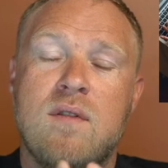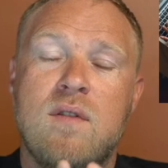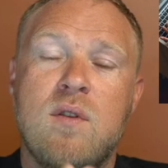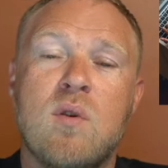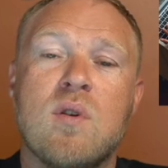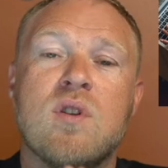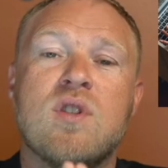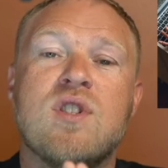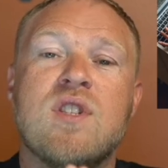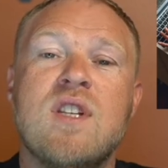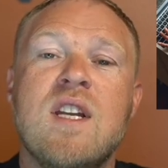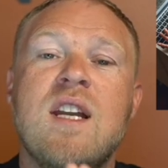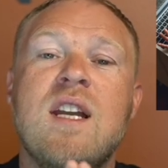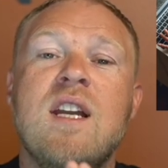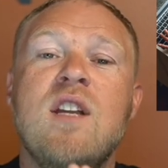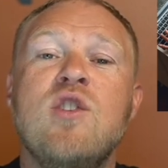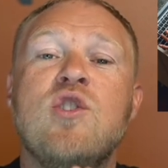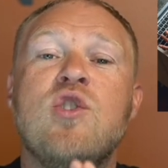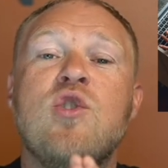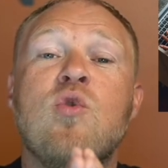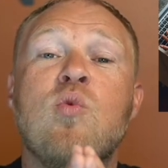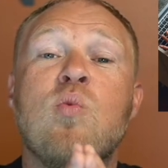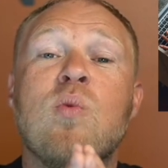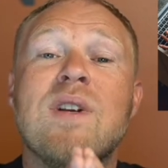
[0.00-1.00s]
seeking
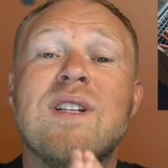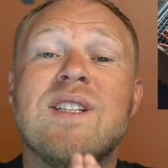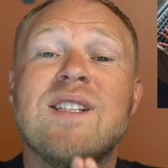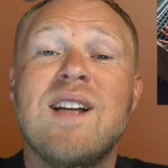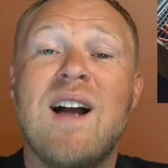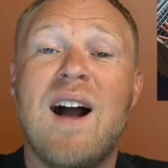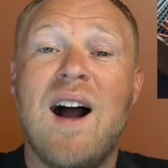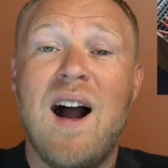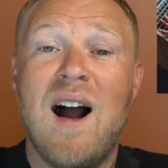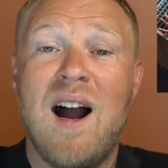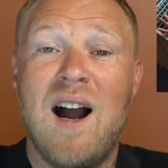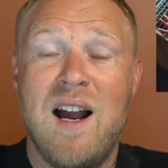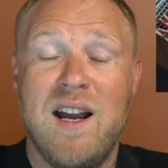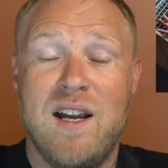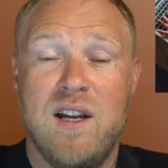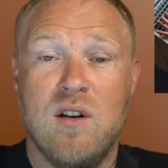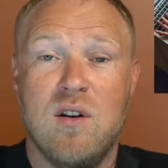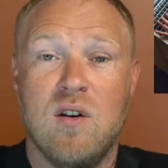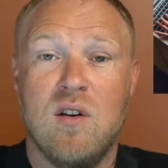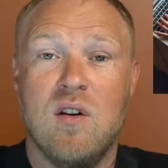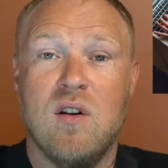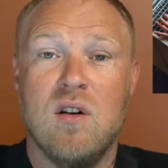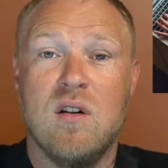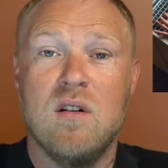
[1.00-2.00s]
to
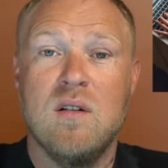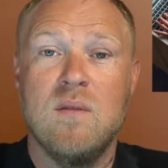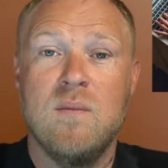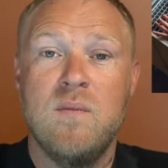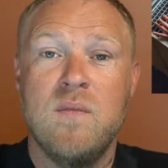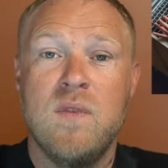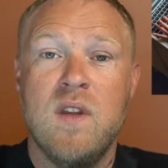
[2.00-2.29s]
retire